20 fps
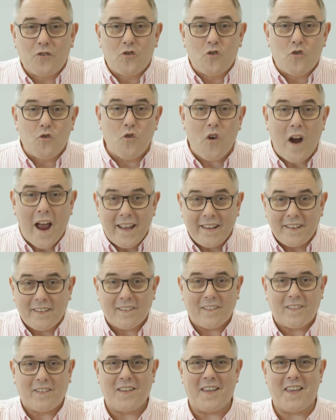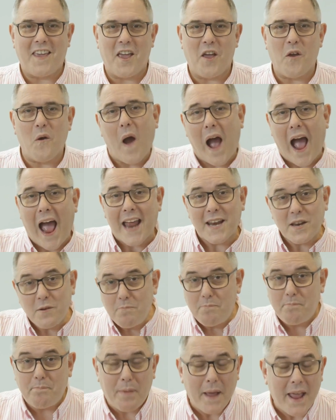Grace to you
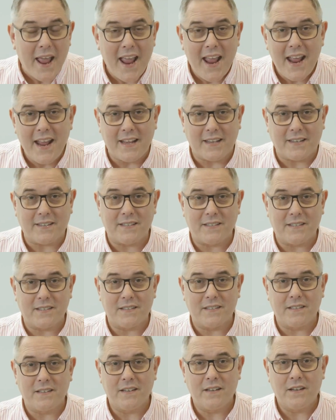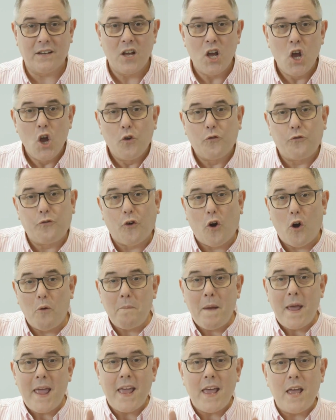and peace
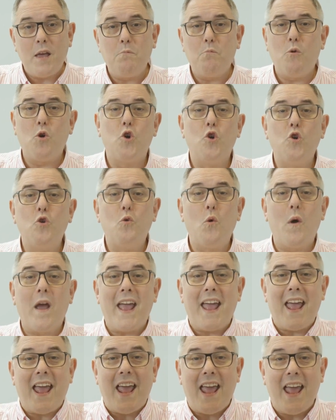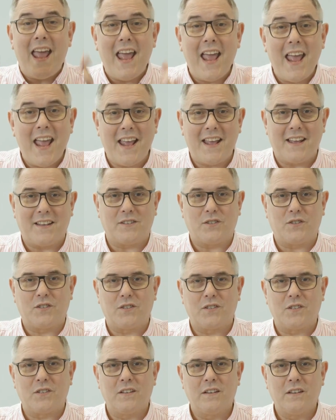from him who
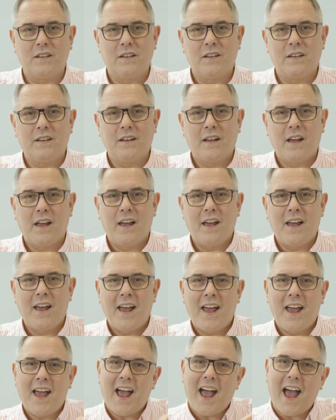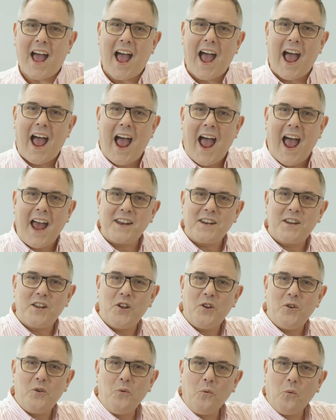is and
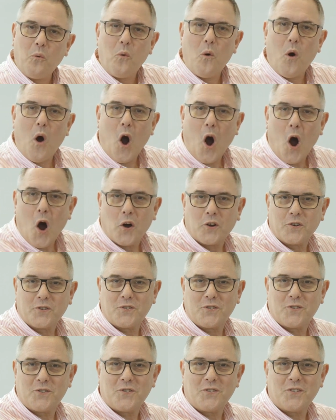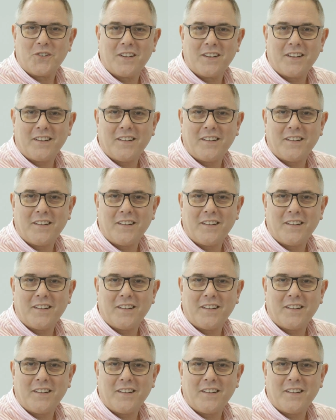who was.